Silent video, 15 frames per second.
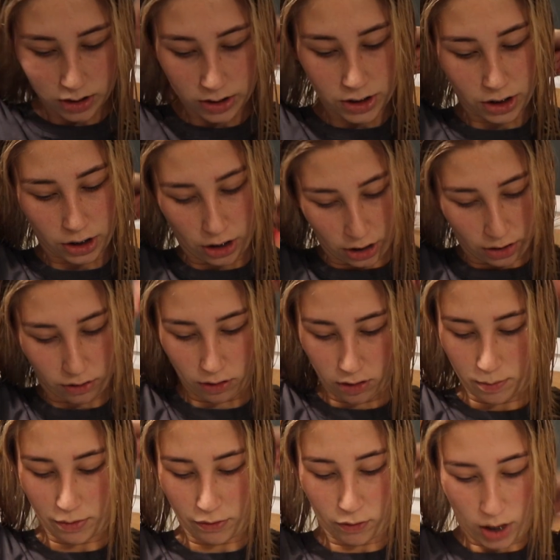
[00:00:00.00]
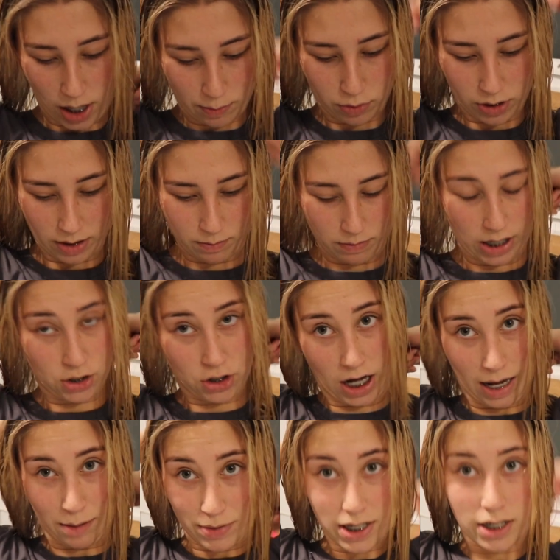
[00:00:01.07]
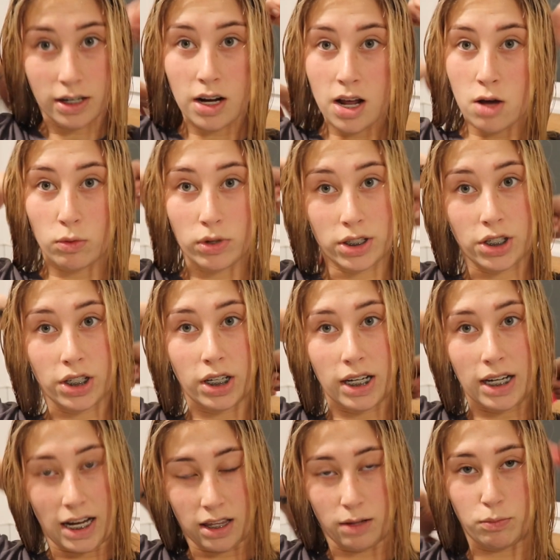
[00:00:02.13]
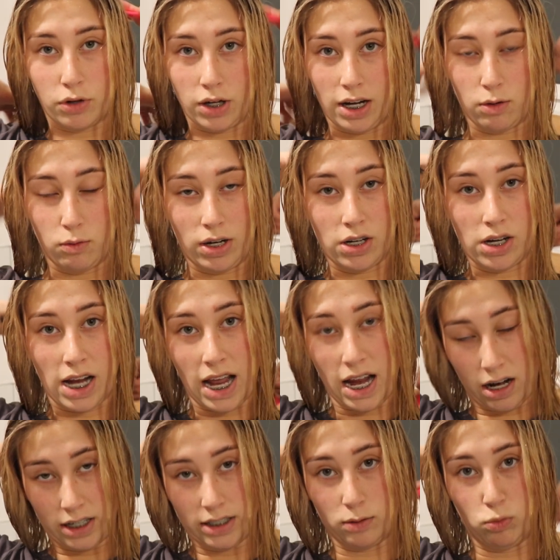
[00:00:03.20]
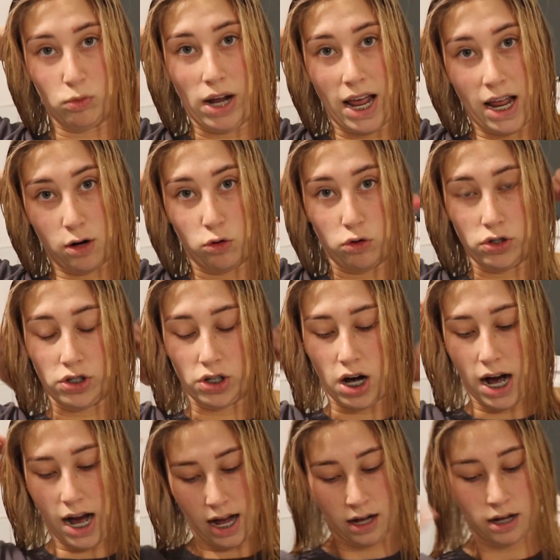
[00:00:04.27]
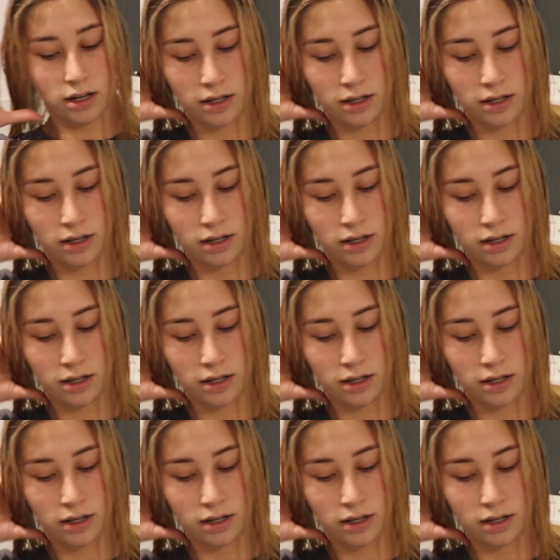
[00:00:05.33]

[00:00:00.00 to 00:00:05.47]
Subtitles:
to go through it before I put in my treatment, which you can either put in when your hair is wet or dry.